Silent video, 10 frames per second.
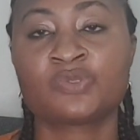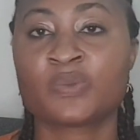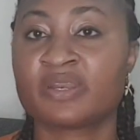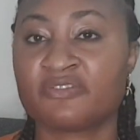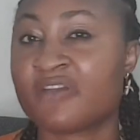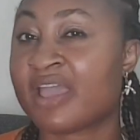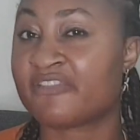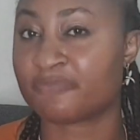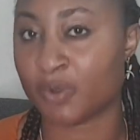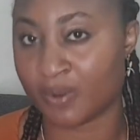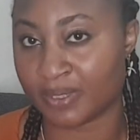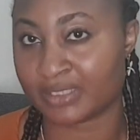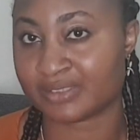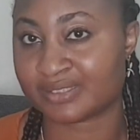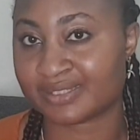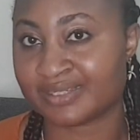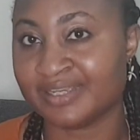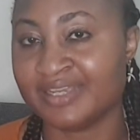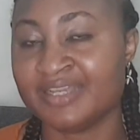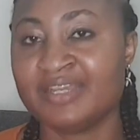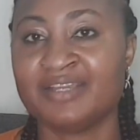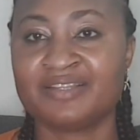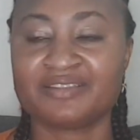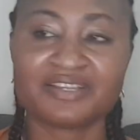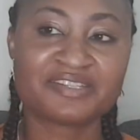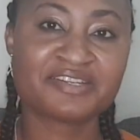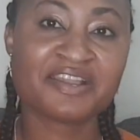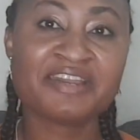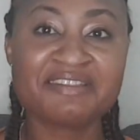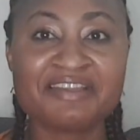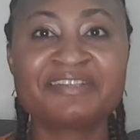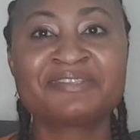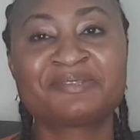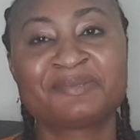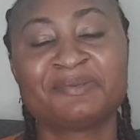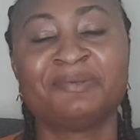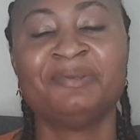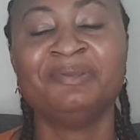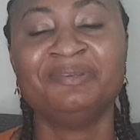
25 points. 39 years to